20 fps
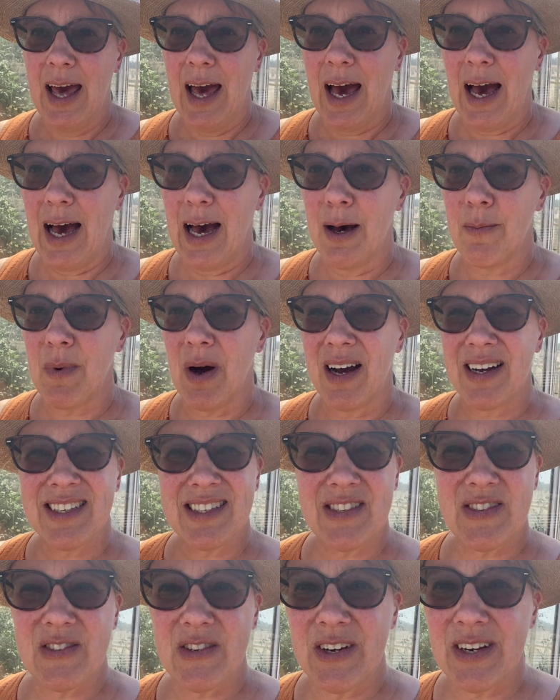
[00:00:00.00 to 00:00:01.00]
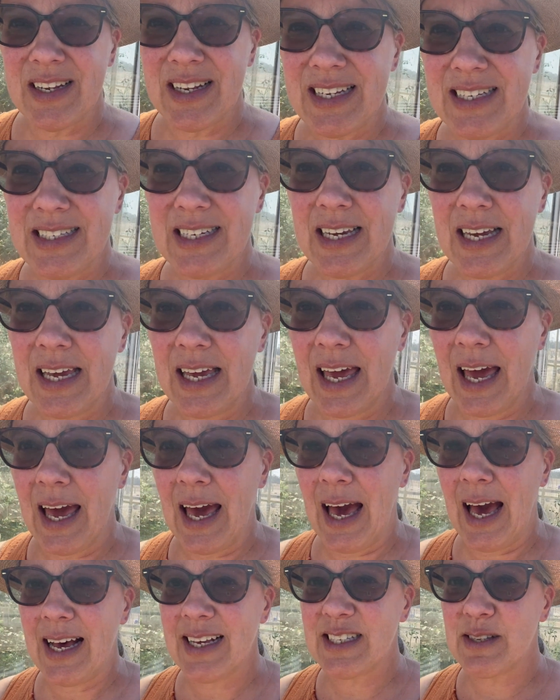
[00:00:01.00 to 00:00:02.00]
I certainly didn't
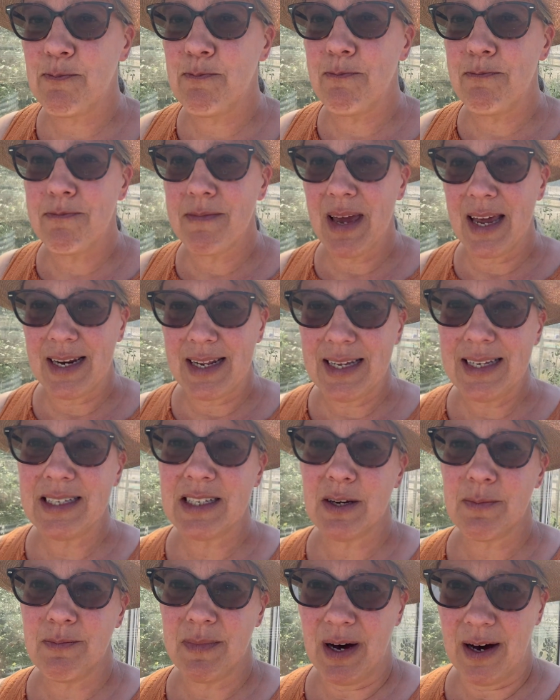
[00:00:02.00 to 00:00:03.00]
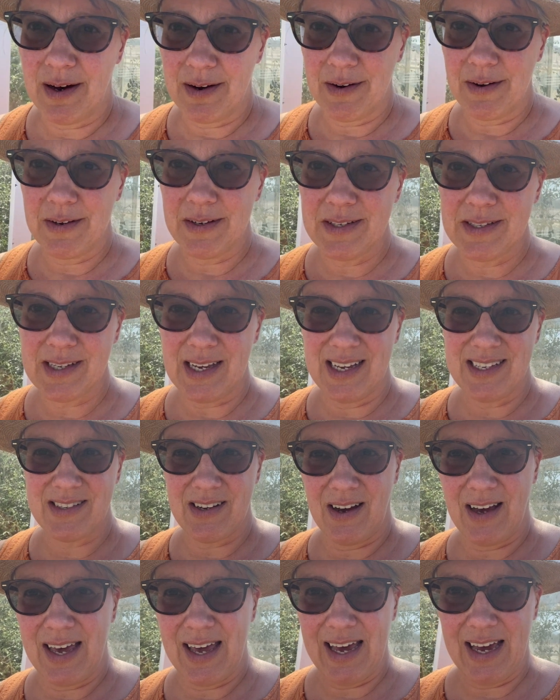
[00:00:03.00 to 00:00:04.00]
get as many tomatoes as
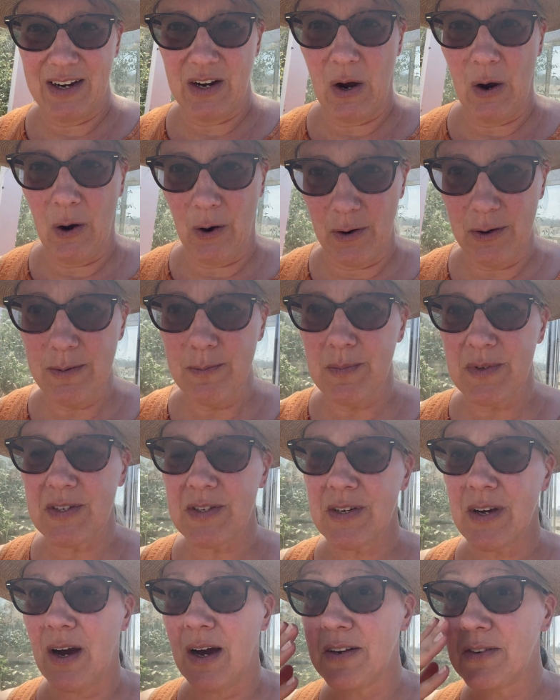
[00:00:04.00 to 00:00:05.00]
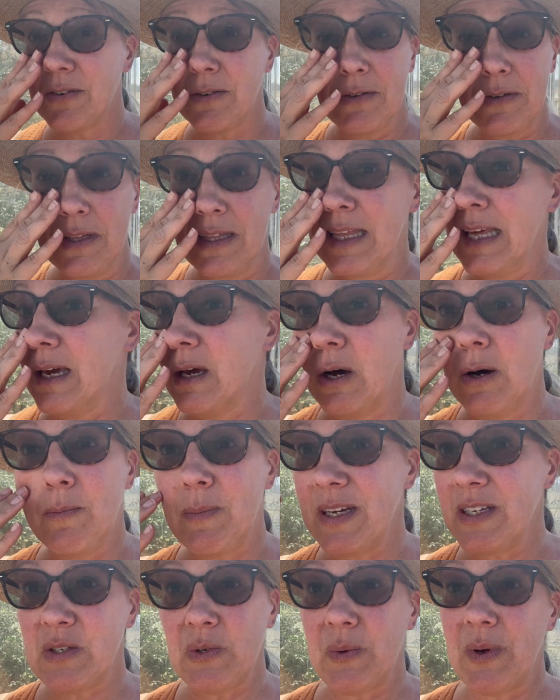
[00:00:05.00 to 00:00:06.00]
I had hoped. I don't think I'll
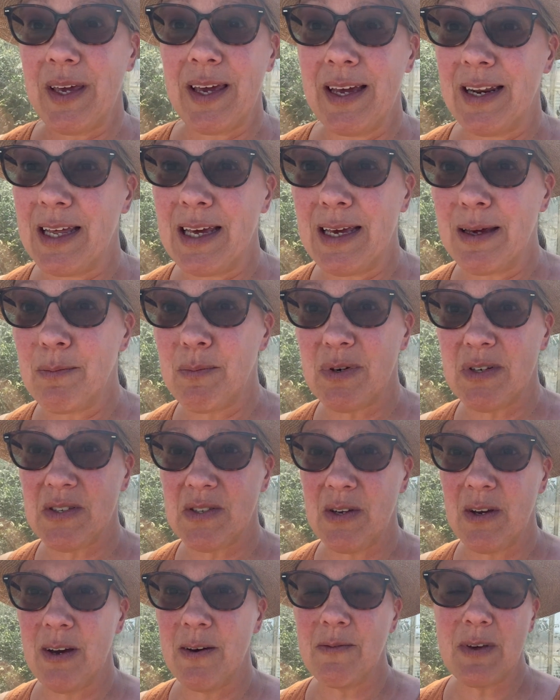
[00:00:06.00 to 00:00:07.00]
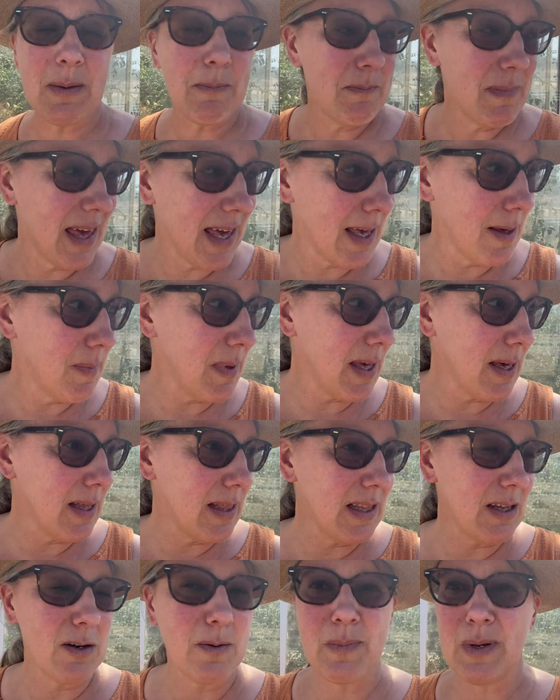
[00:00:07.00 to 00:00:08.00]
be doing any preserving, maybe a
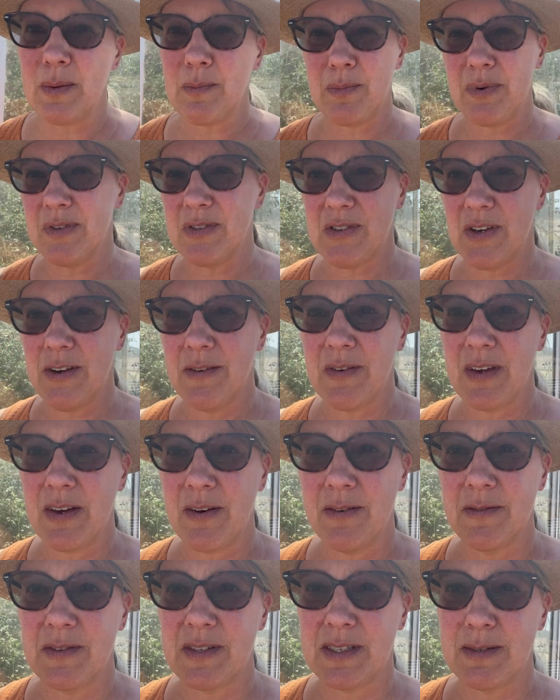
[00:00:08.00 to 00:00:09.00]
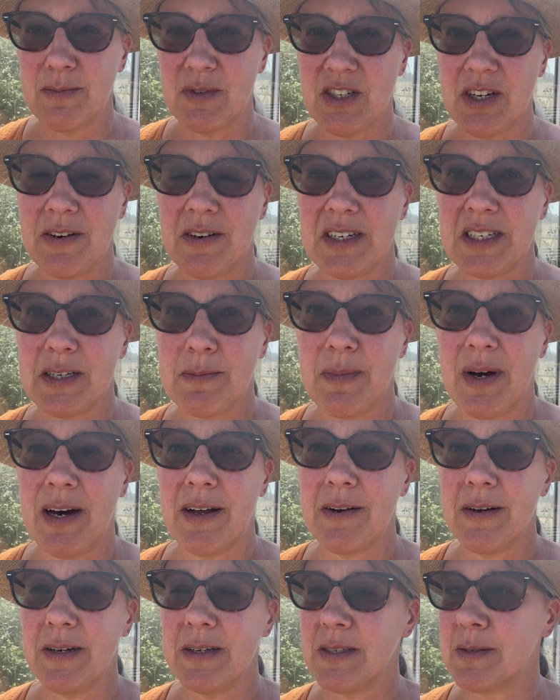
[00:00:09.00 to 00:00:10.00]
little bit preserving of some cherry
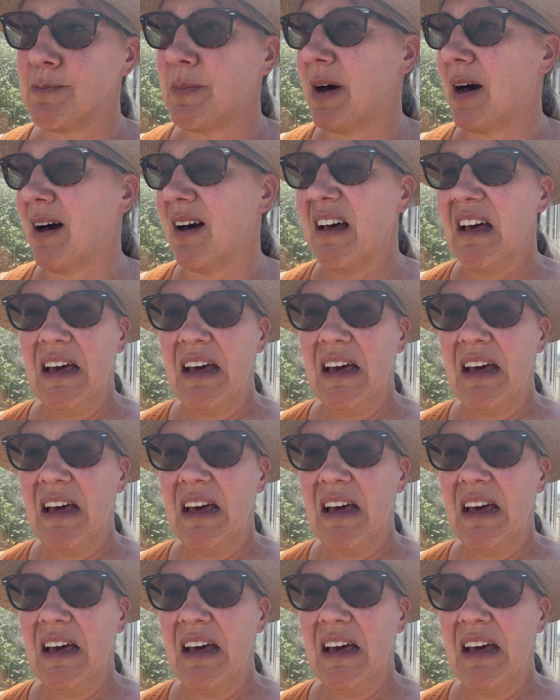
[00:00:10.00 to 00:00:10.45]
tomatoes, but